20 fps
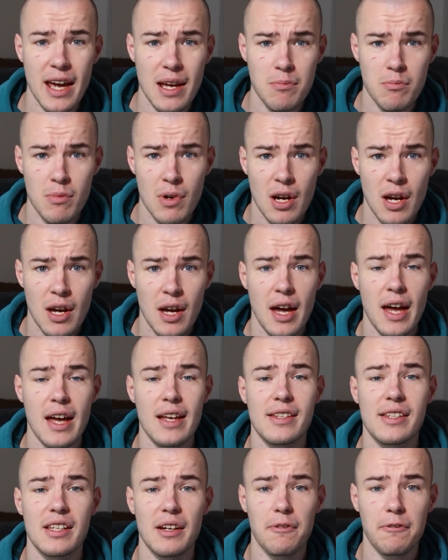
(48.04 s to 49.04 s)
name
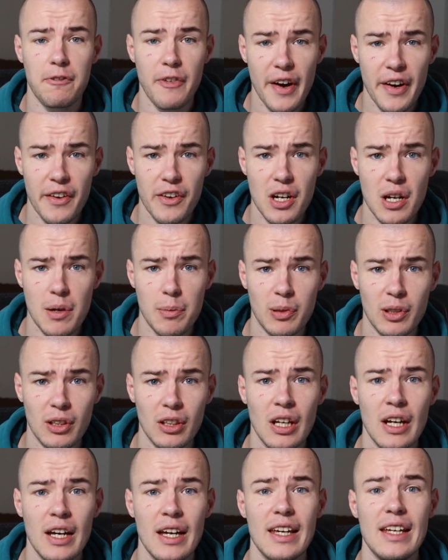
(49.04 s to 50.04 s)
as a
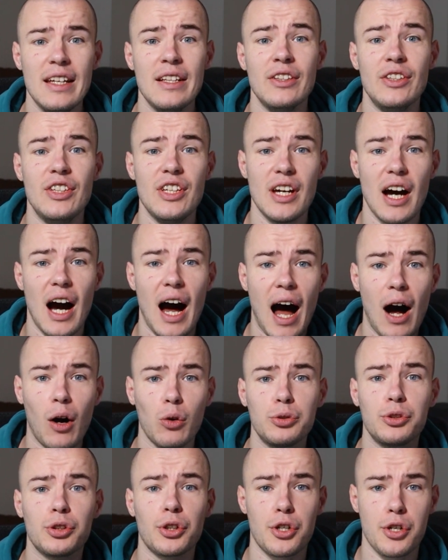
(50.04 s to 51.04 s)
variable in the
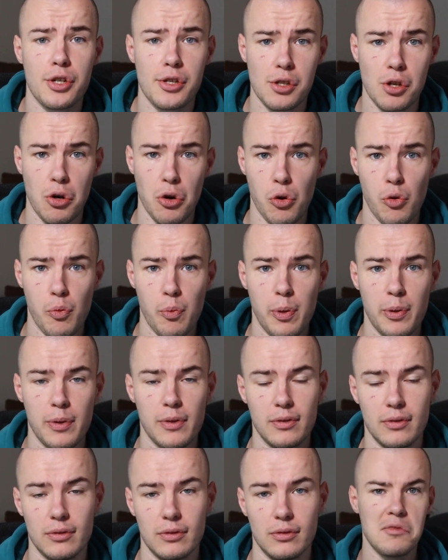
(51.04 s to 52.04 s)
outer scope.
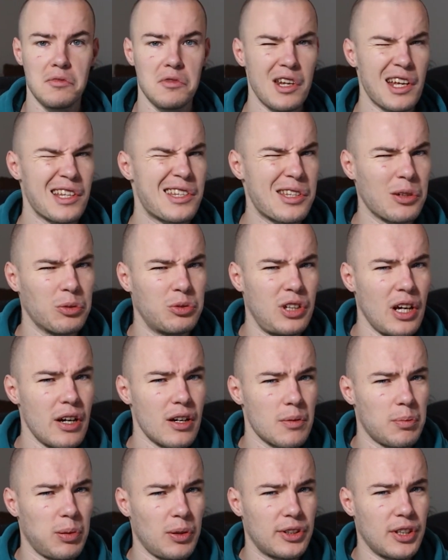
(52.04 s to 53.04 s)
Not so
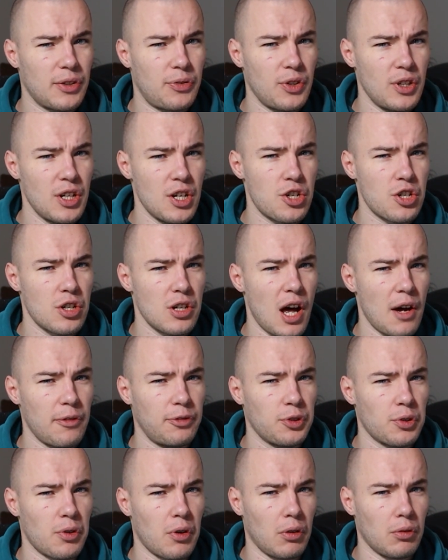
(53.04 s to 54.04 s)
terrible definition
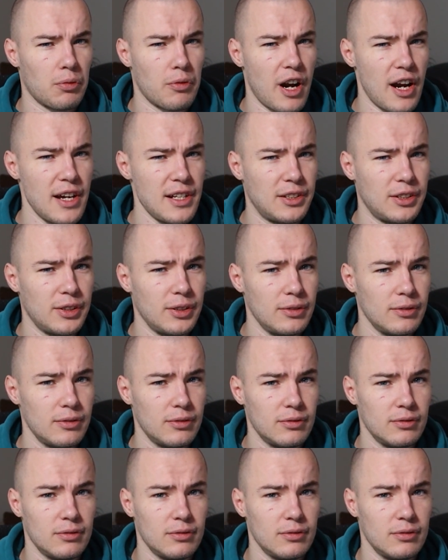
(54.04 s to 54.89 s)
after all, right?